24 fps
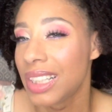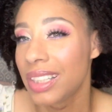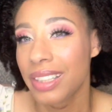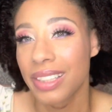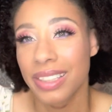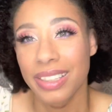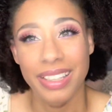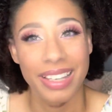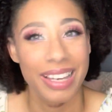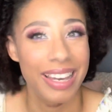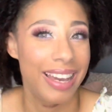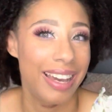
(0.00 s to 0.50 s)

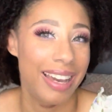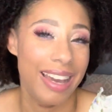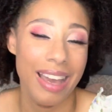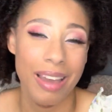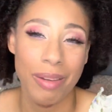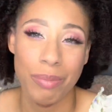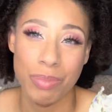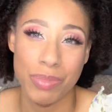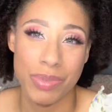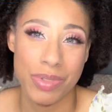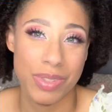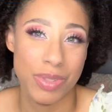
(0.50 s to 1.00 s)
Yeah,
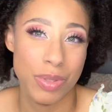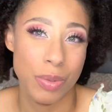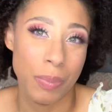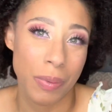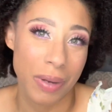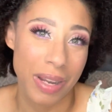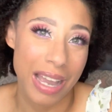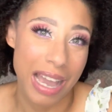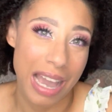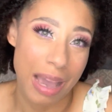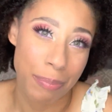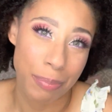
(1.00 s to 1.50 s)
I'm super
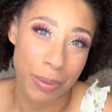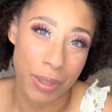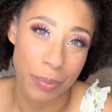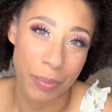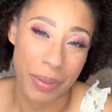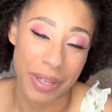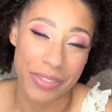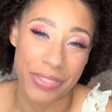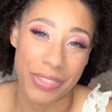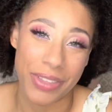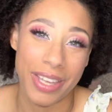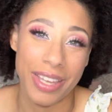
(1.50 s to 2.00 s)
happy
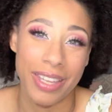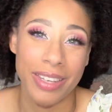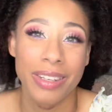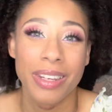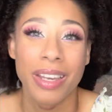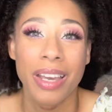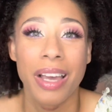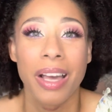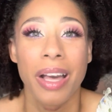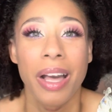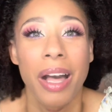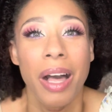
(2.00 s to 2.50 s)
with it.
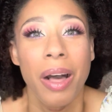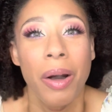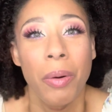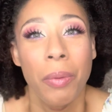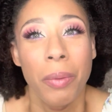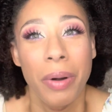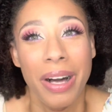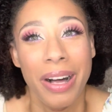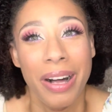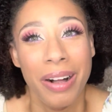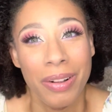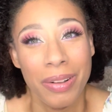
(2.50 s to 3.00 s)

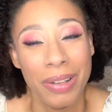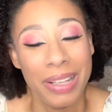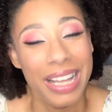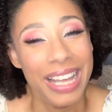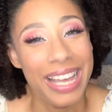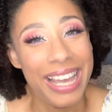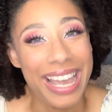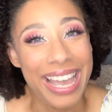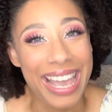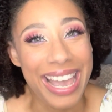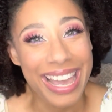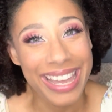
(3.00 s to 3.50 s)
Well,
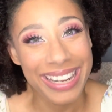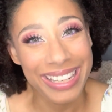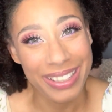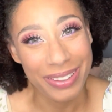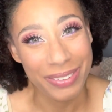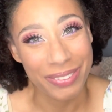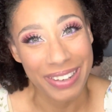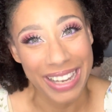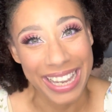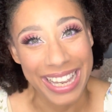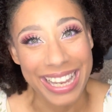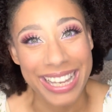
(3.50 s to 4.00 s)
at any
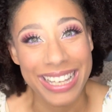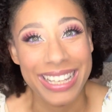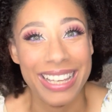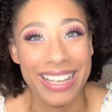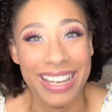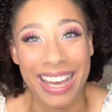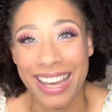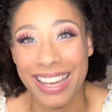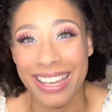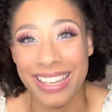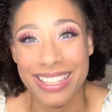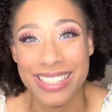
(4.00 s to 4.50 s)
rate,
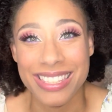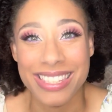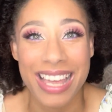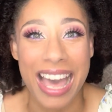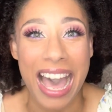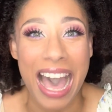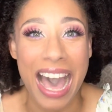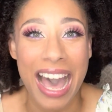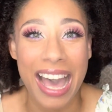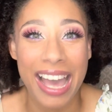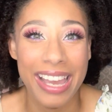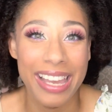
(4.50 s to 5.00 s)
guys,
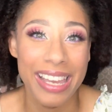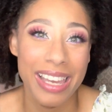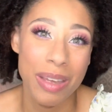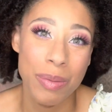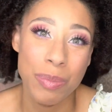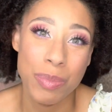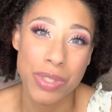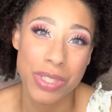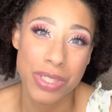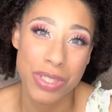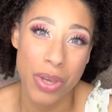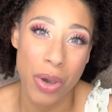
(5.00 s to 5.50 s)
I am
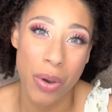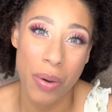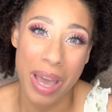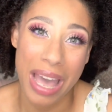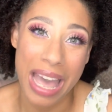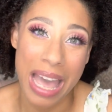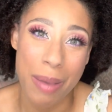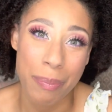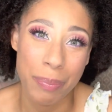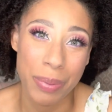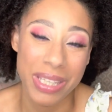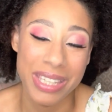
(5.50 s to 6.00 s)
so
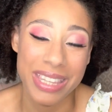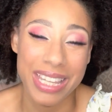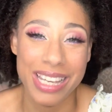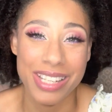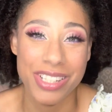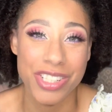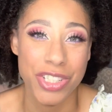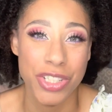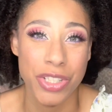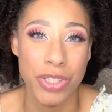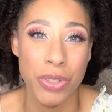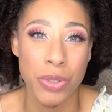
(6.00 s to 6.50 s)
happy
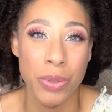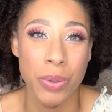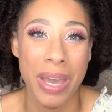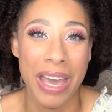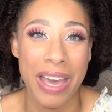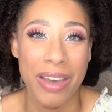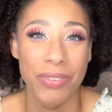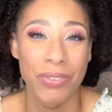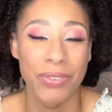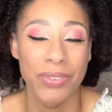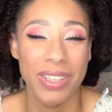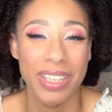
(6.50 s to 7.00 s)
that you
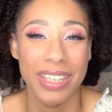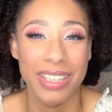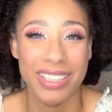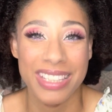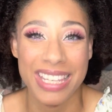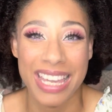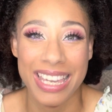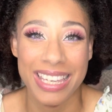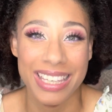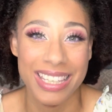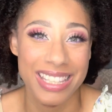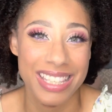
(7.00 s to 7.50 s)
have
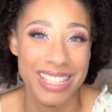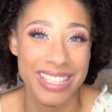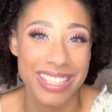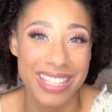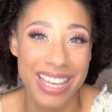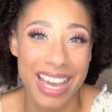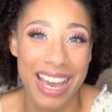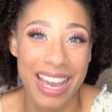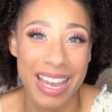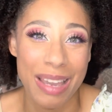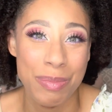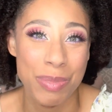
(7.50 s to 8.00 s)
taken the
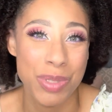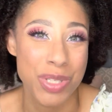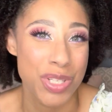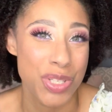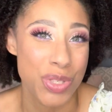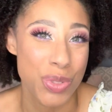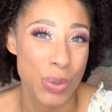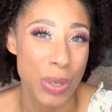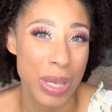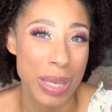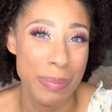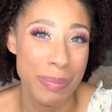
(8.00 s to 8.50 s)
time to
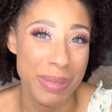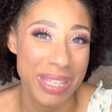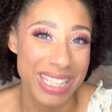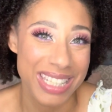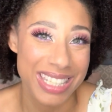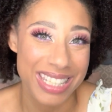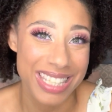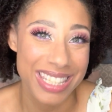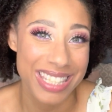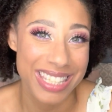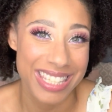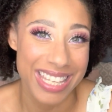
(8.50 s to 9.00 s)
join me
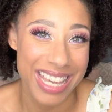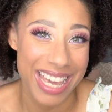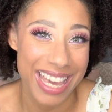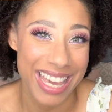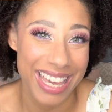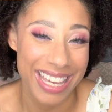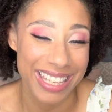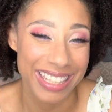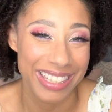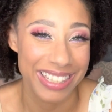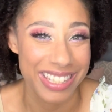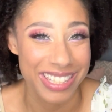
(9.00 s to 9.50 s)

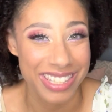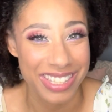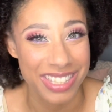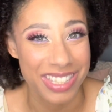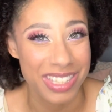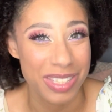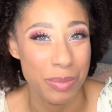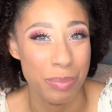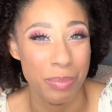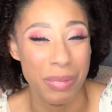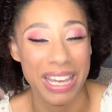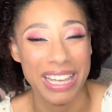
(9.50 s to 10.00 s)
today and listen
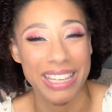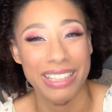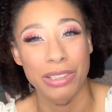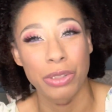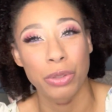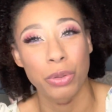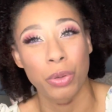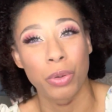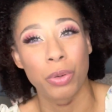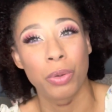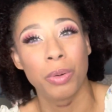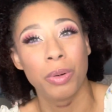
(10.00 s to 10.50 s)
to my
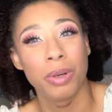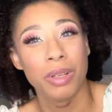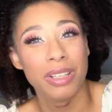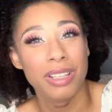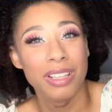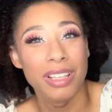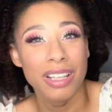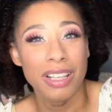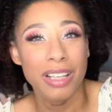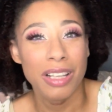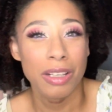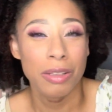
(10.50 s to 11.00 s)
little
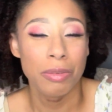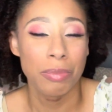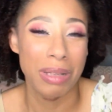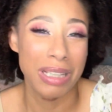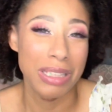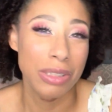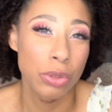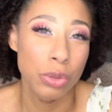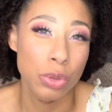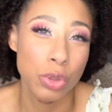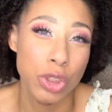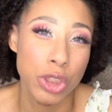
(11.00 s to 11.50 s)

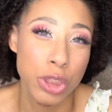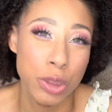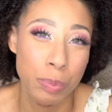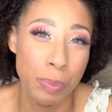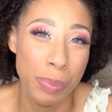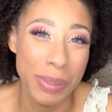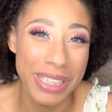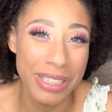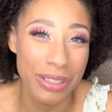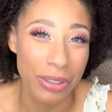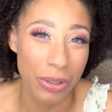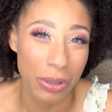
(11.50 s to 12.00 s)

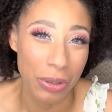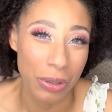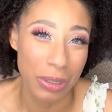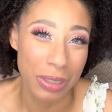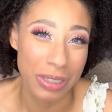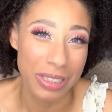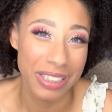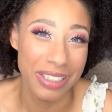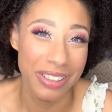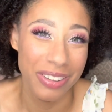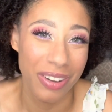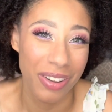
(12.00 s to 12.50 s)
spiel
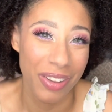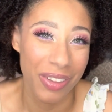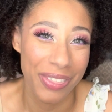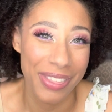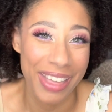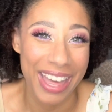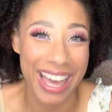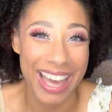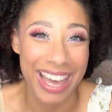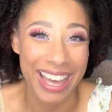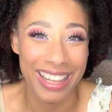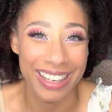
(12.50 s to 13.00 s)
and all
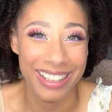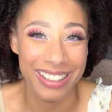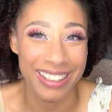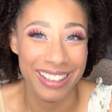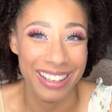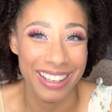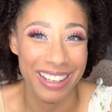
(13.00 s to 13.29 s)
that.